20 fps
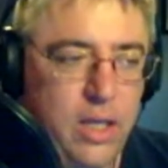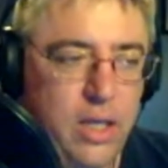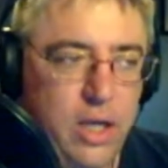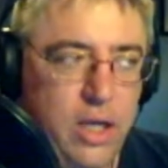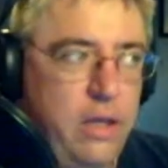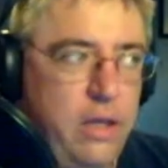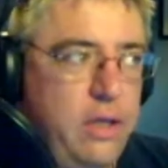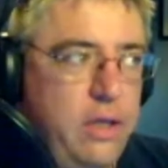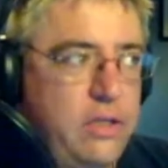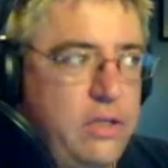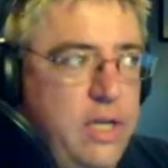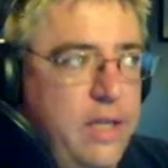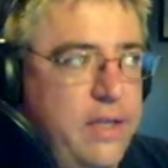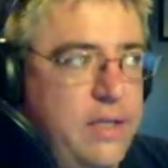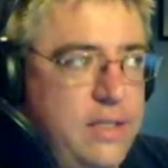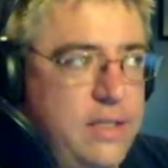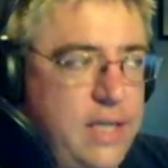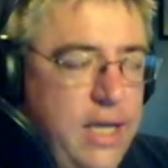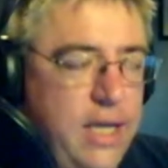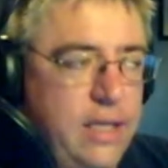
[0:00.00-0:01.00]
There's nothing
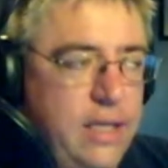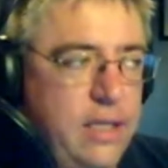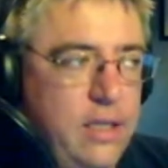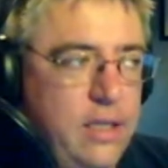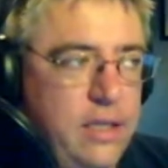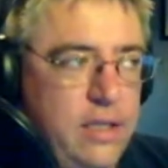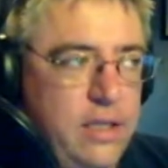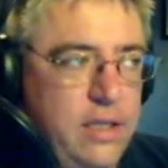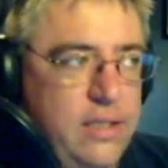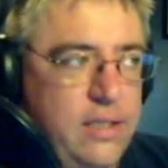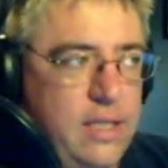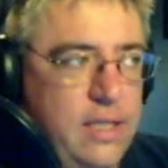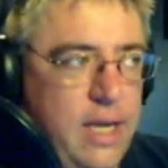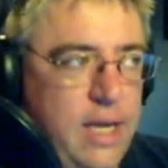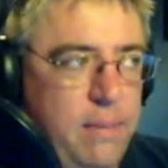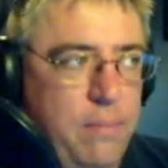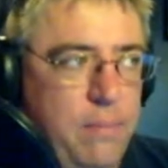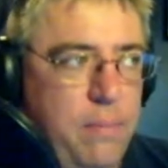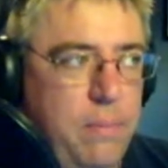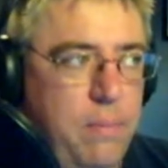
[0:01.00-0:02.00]
saying that the
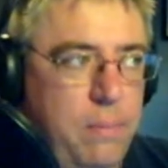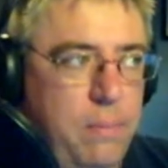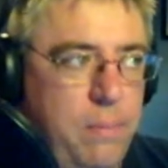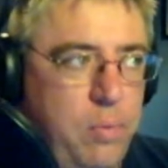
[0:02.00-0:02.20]
same